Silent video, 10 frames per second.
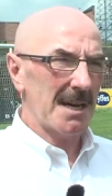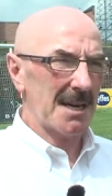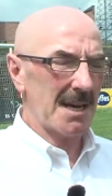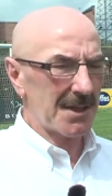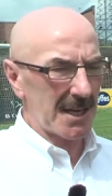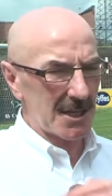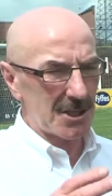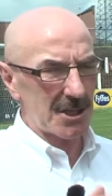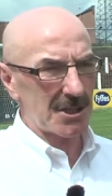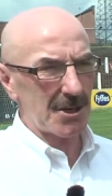And I think
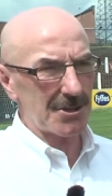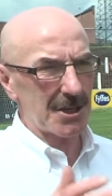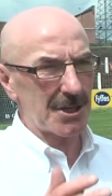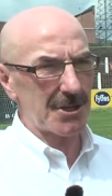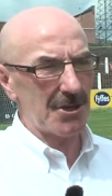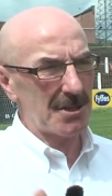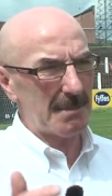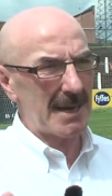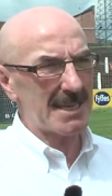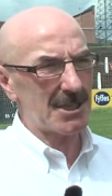as you start to go down
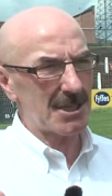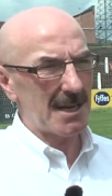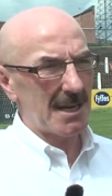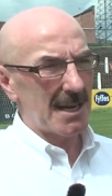the bench